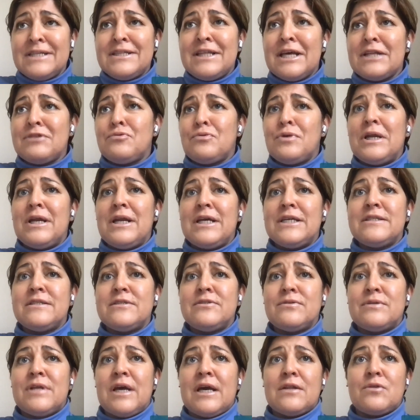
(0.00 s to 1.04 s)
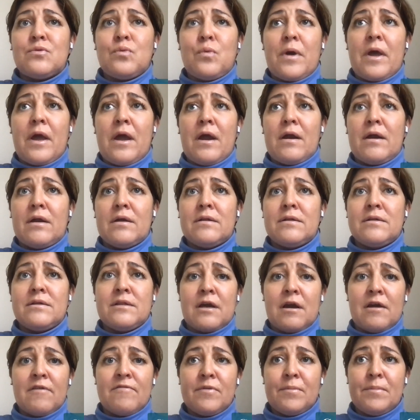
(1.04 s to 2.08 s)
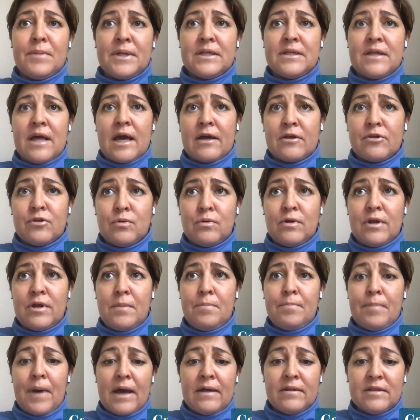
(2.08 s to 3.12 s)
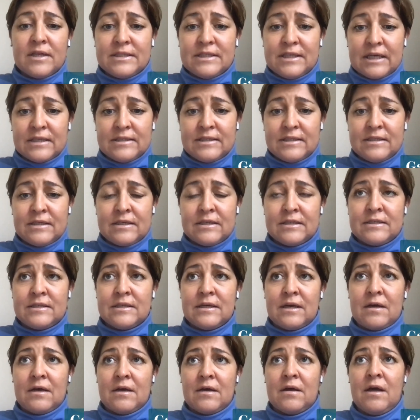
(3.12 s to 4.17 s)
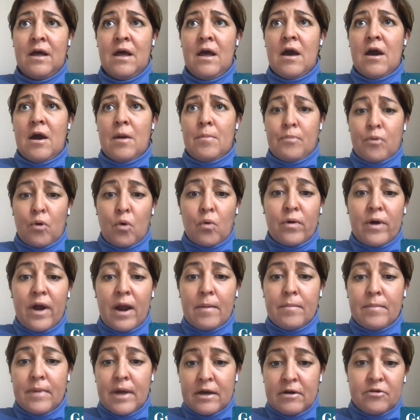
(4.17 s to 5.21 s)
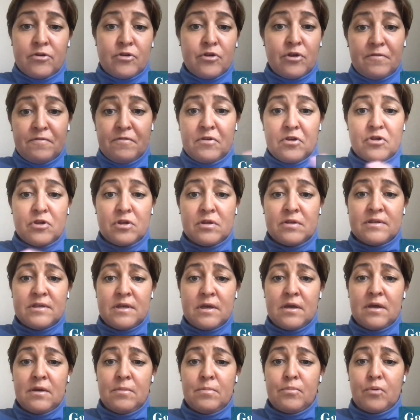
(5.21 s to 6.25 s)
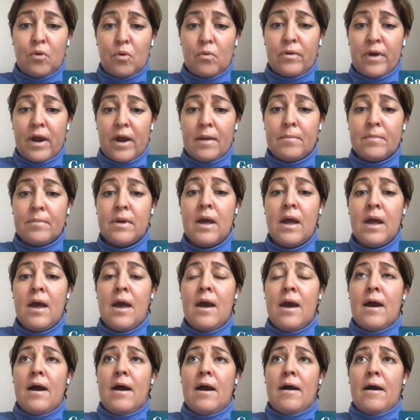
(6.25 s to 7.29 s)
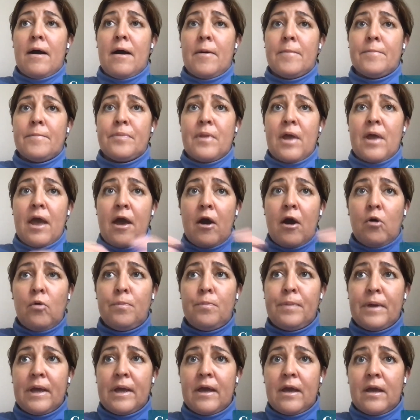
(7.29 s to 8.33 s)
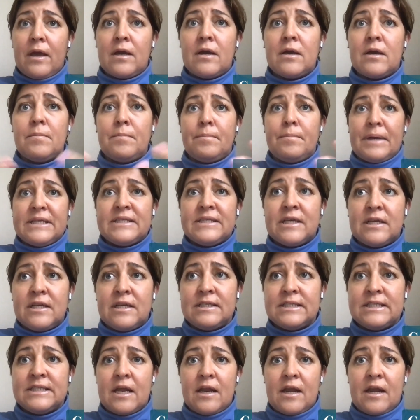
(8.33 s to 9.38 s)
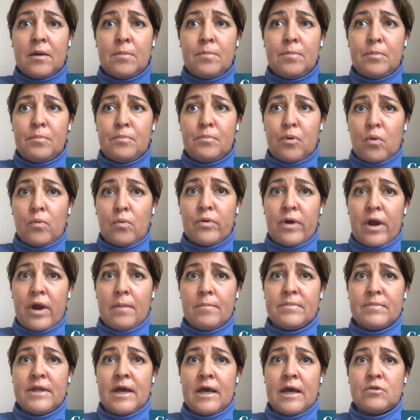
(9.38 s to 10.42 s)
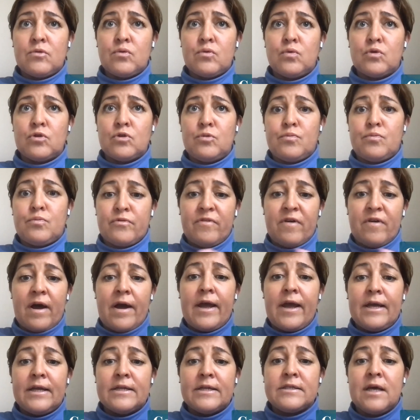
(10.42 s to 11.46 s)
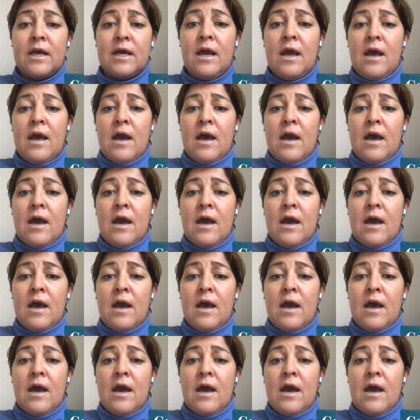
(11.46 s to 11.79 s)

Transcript: that relates to that, where the government actually pilot tested a program, energy efficiency program, helping, basically setting up a program that would provide